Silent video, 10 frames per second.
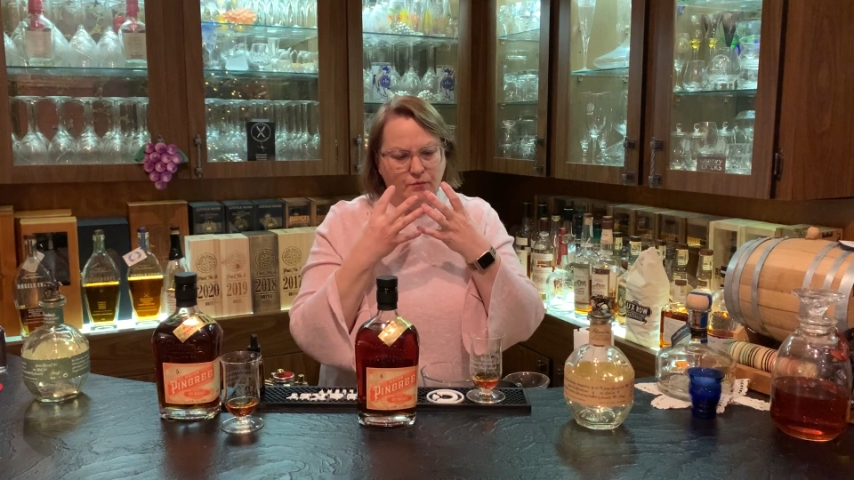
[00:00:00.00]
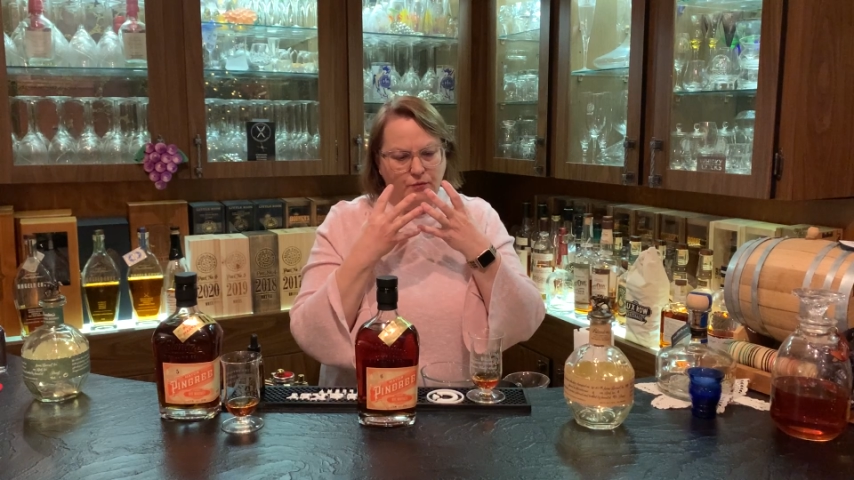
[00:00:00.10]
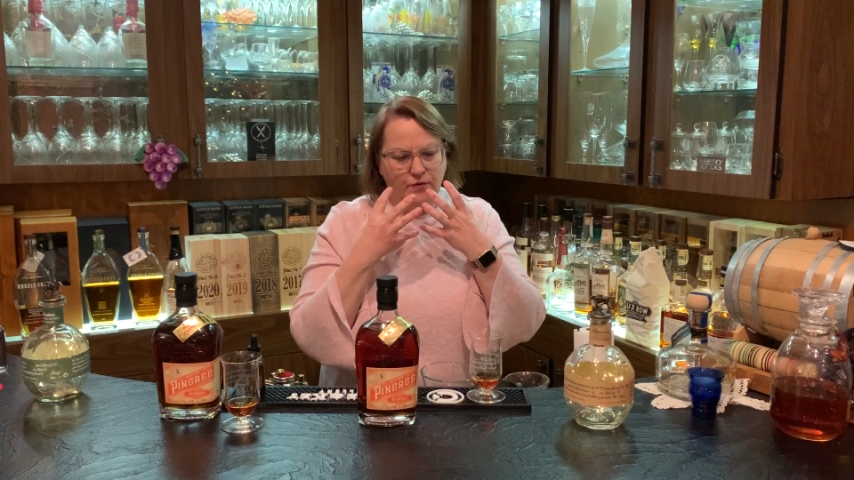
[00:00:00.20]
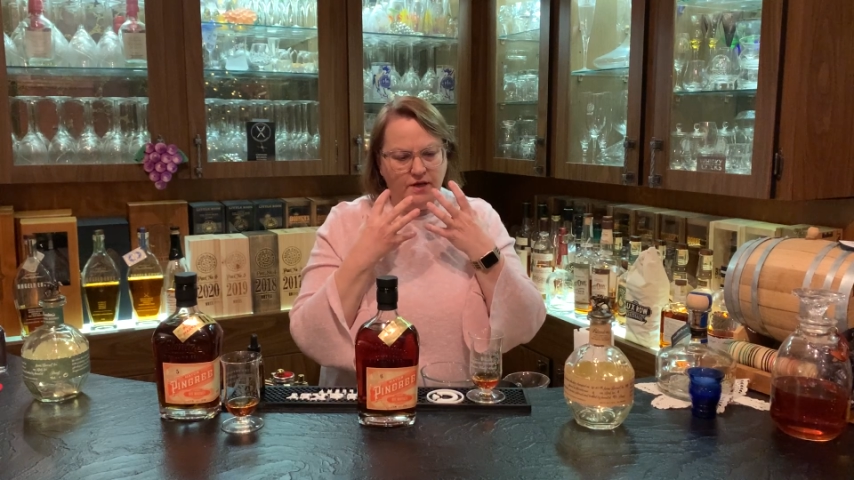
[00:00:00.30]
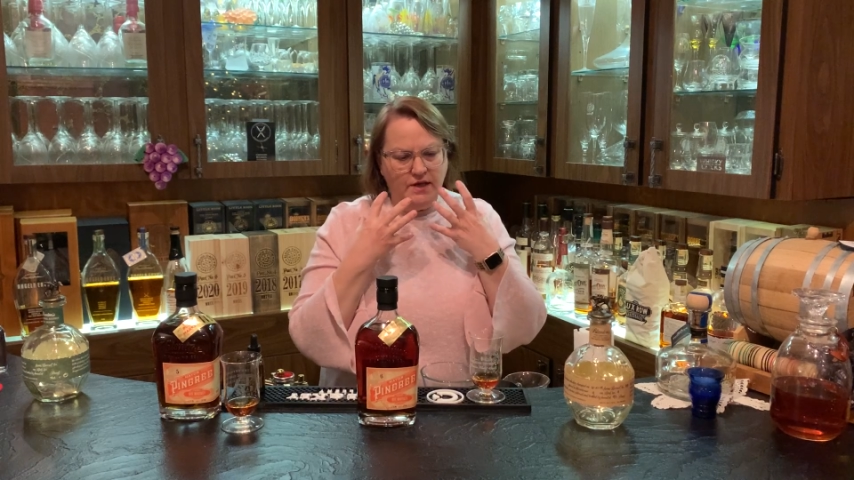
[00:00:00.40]

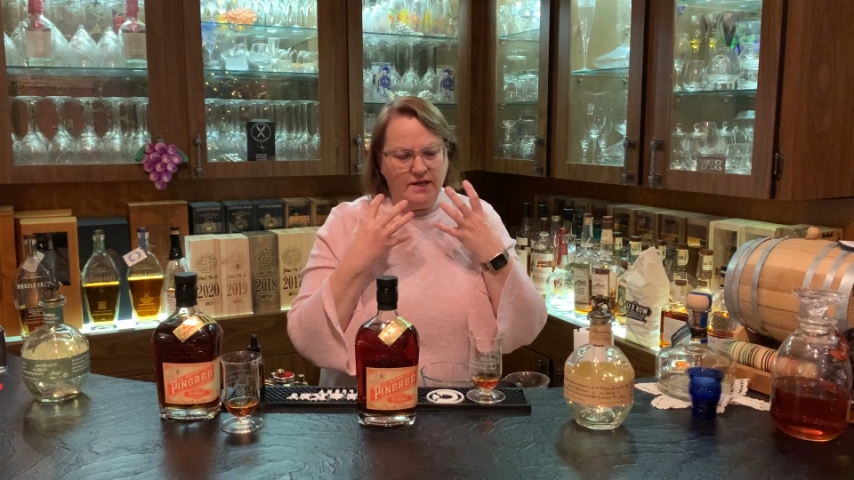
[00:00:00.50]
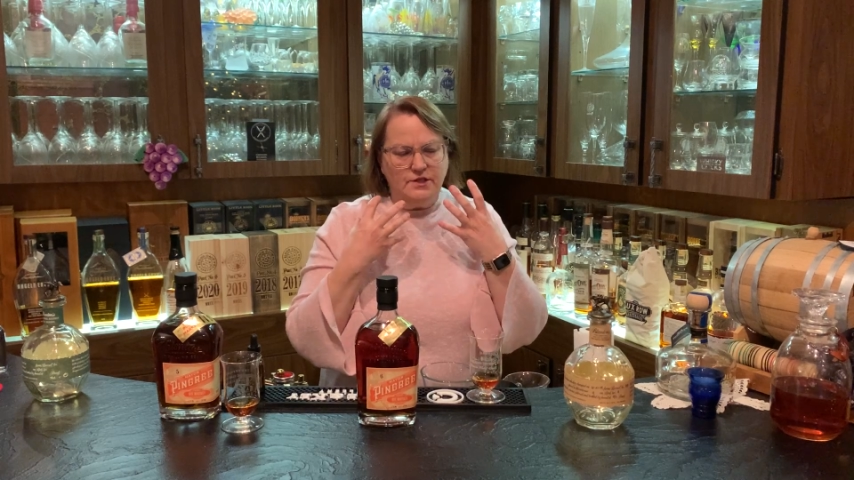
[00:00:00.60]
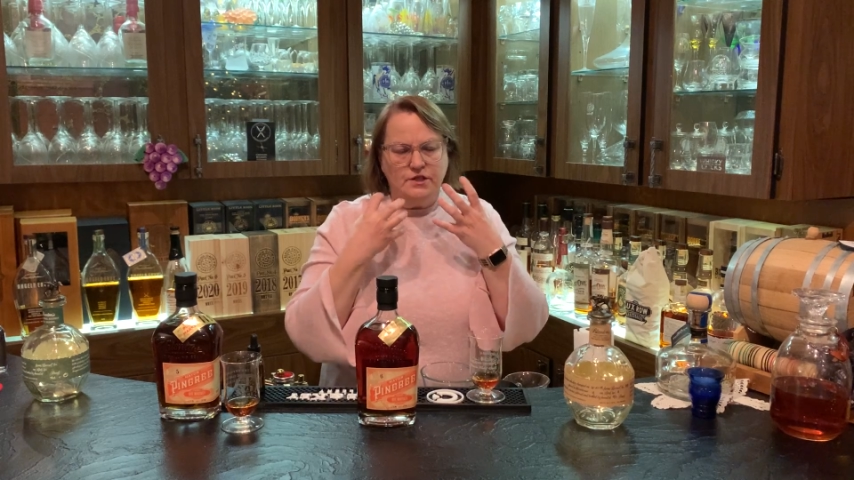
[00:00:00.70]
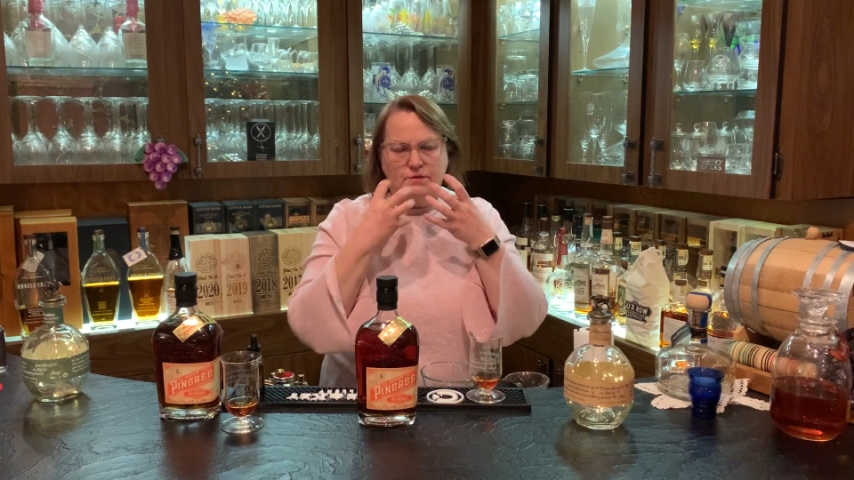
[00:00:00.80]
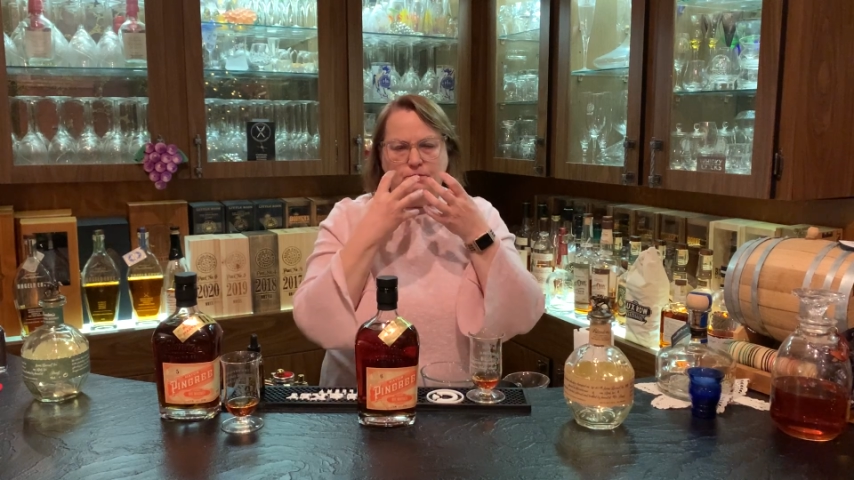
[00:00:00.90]
really
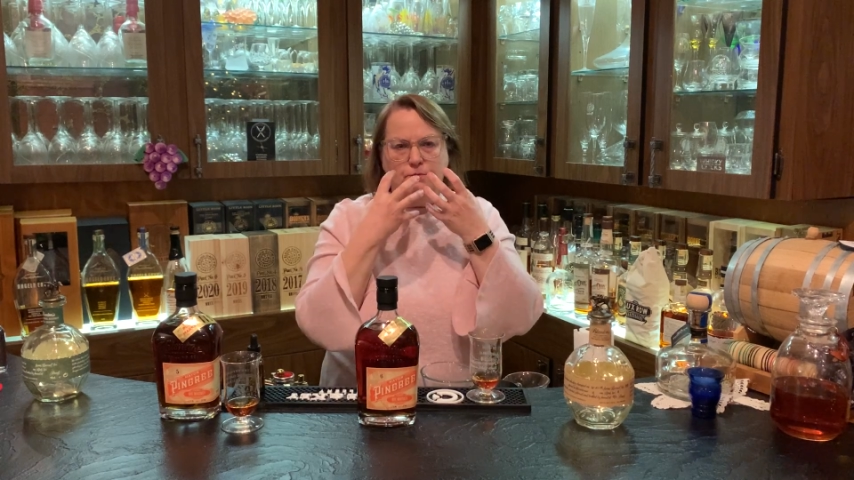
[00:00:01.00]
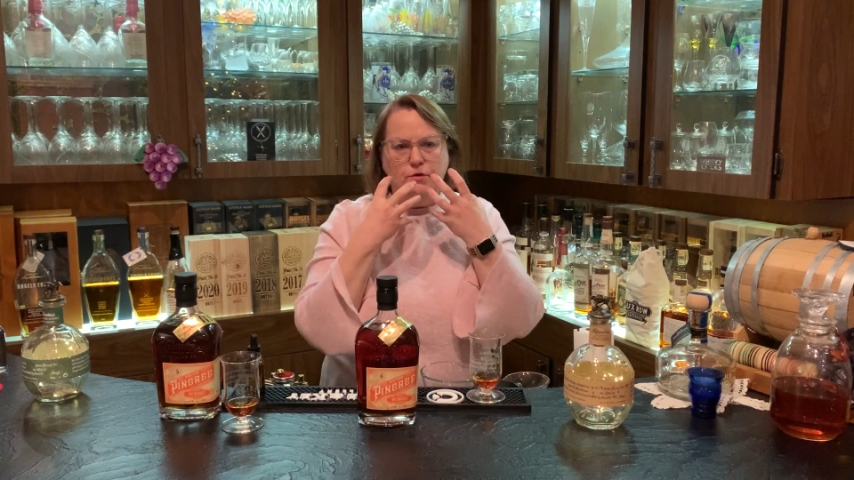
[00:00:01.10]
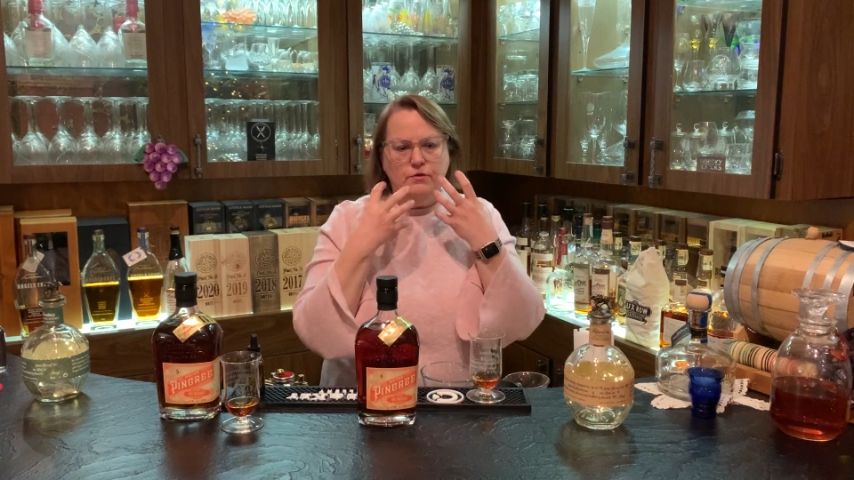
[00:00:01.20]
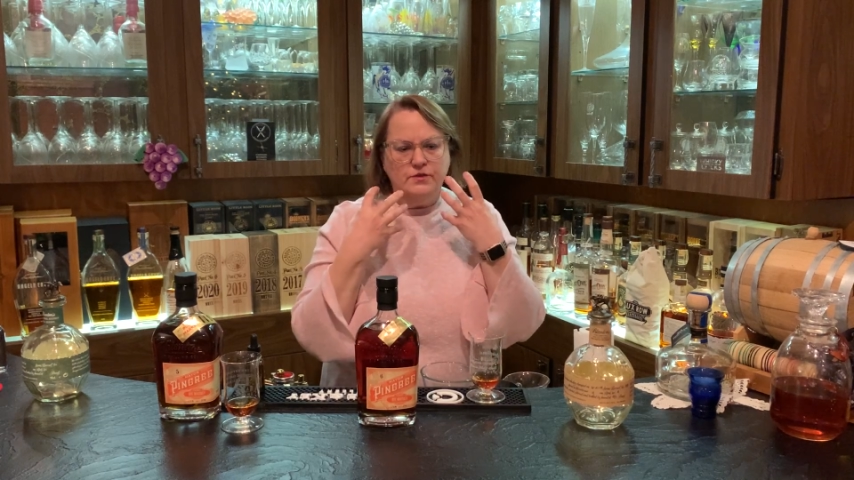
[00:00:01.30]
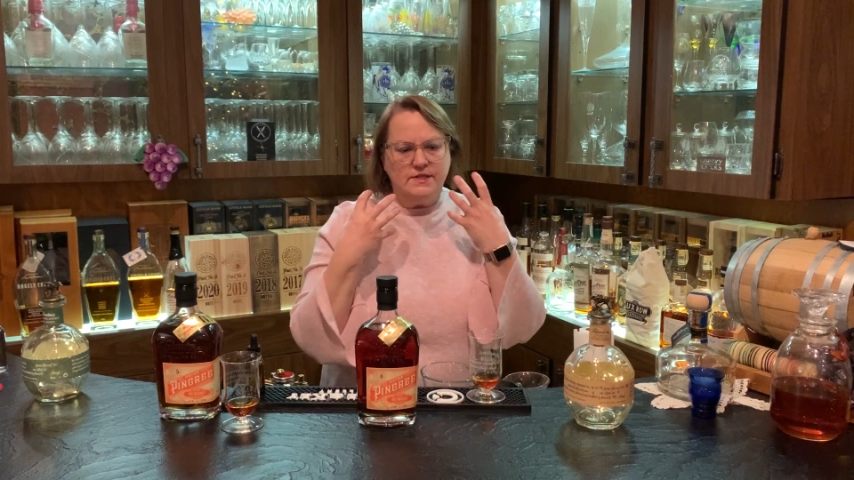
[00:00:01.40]
just moves